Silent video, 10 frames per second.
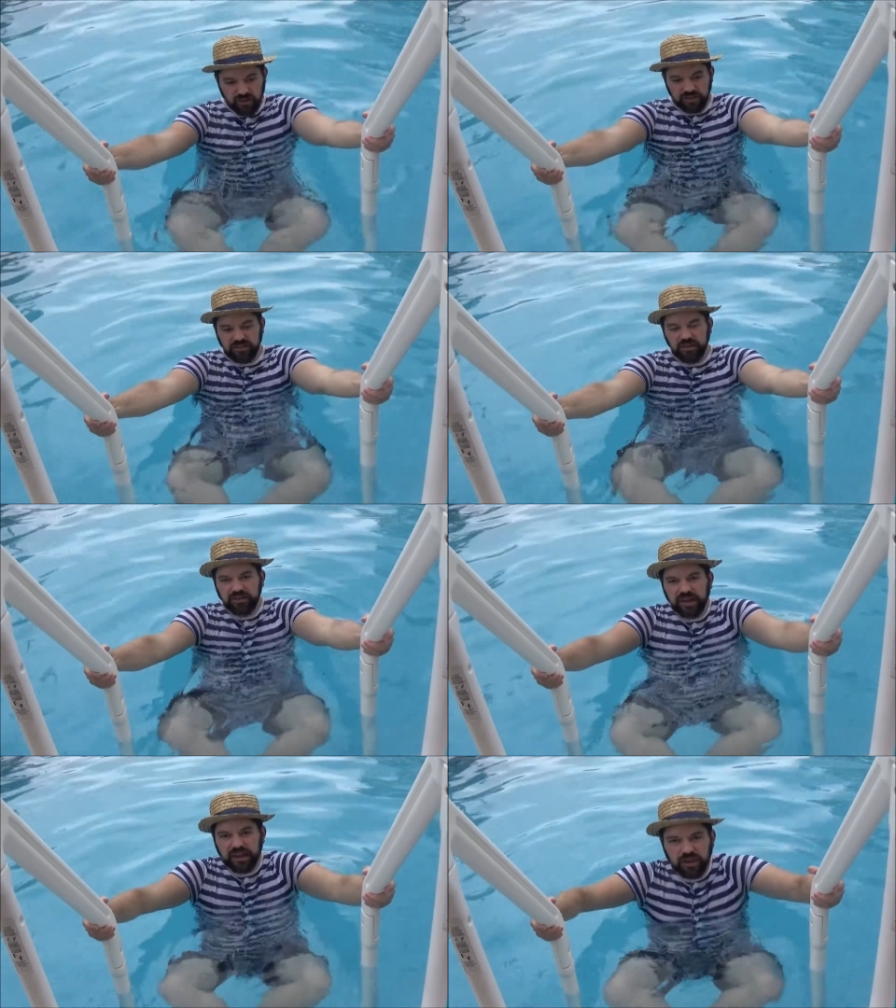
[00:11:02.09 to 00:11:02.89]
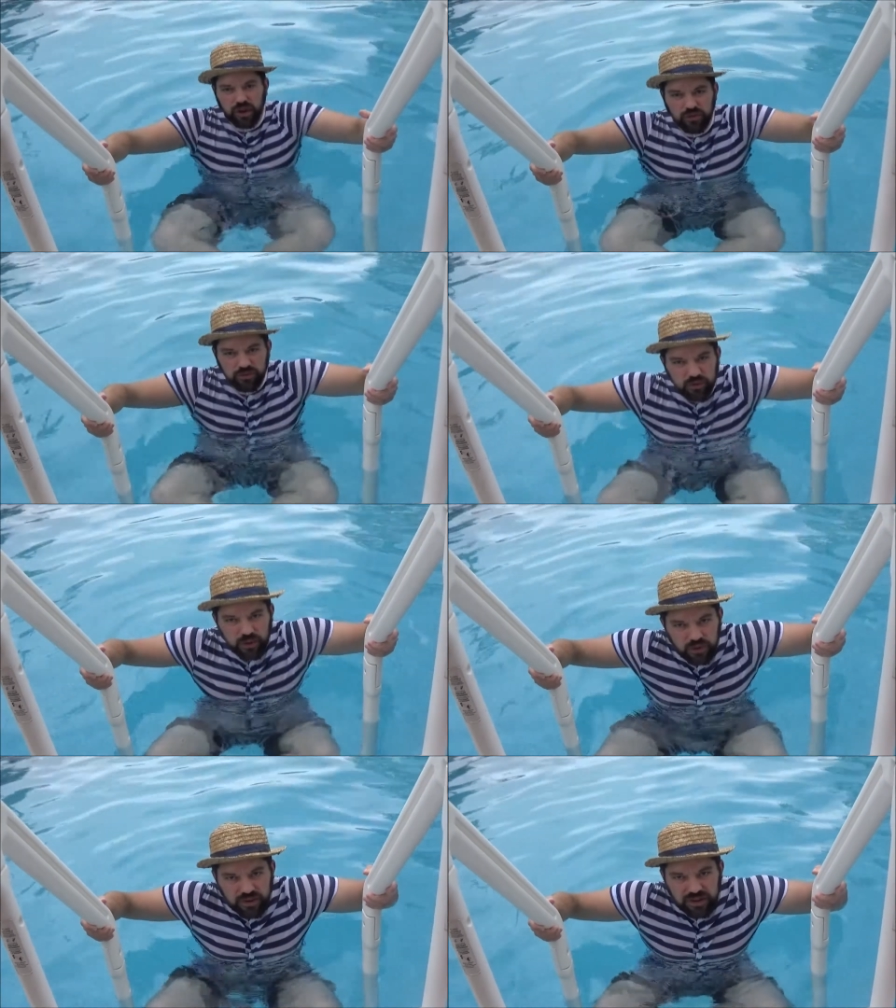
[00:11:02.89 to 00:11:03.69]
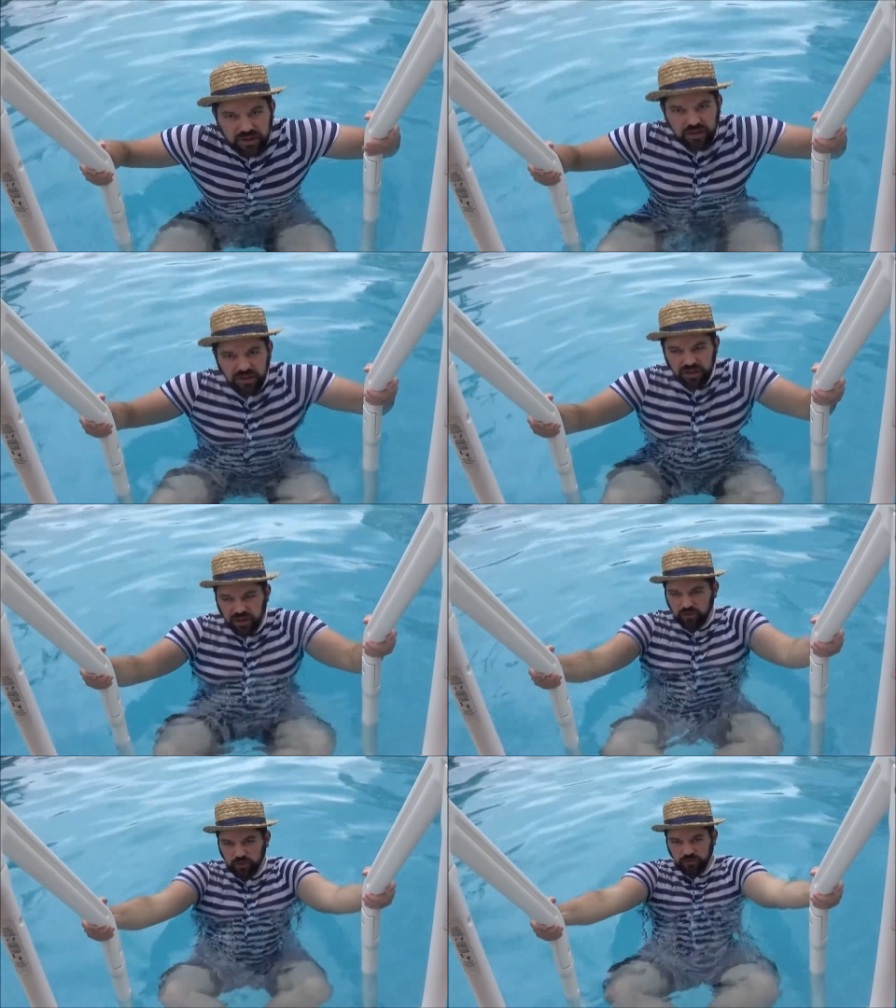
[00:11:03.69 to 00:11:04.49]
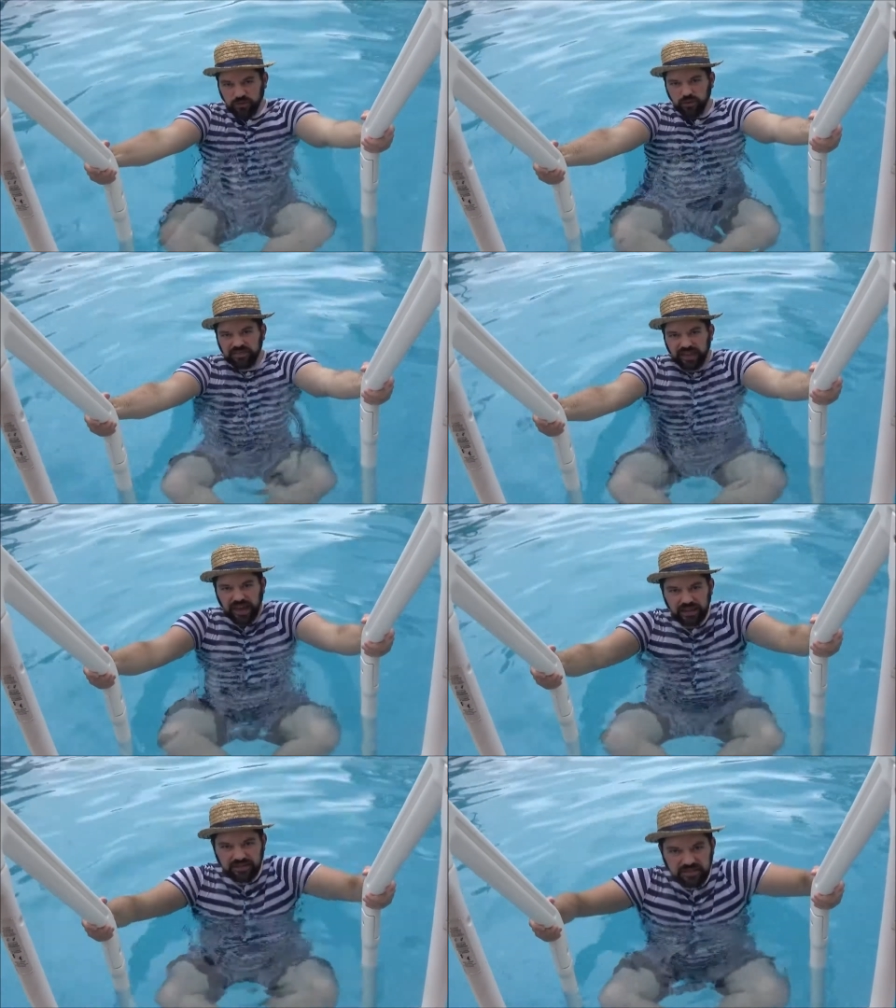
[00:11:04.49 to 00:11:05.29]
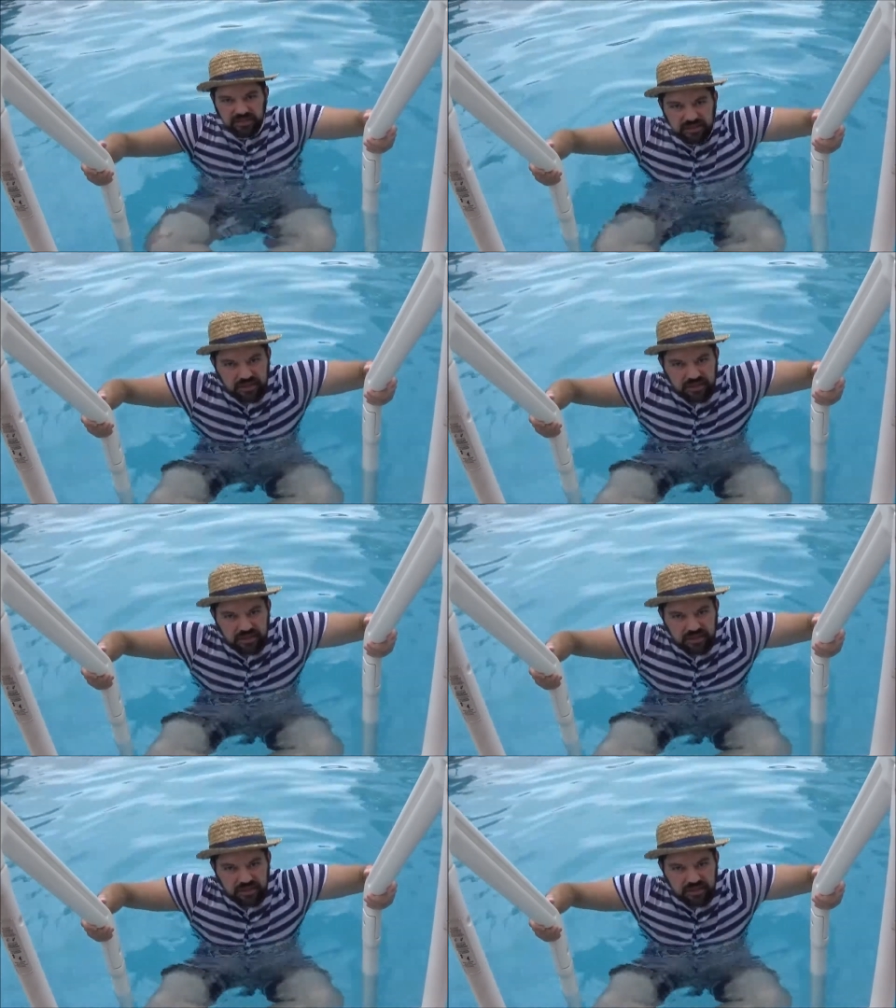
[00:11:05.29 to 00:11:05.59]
always good to kind of go through and do a few sets.